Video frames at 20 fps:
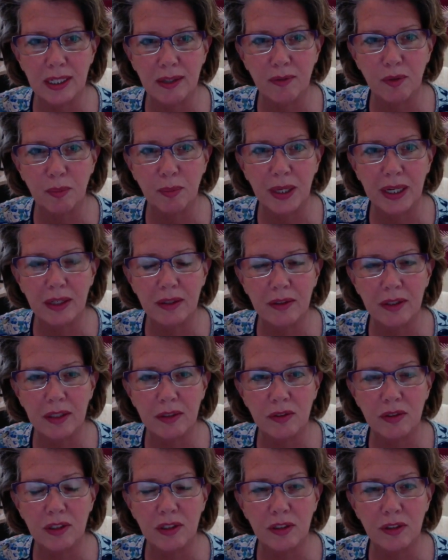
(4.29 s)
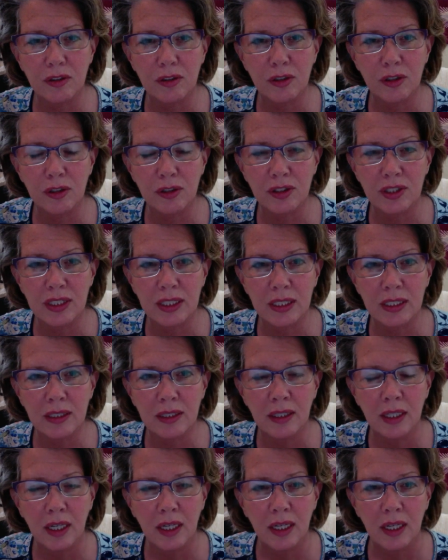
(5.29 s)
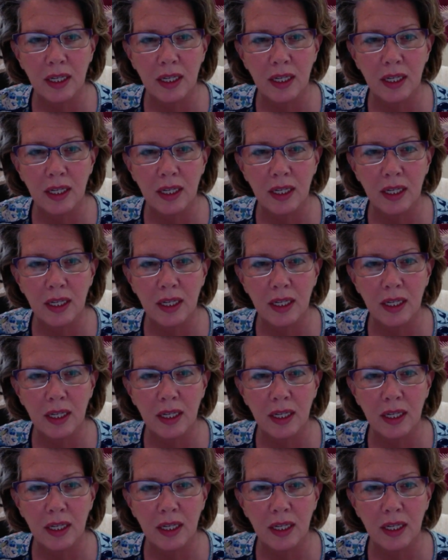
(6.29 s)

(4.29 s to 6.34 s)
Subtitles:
I have a background in nursing,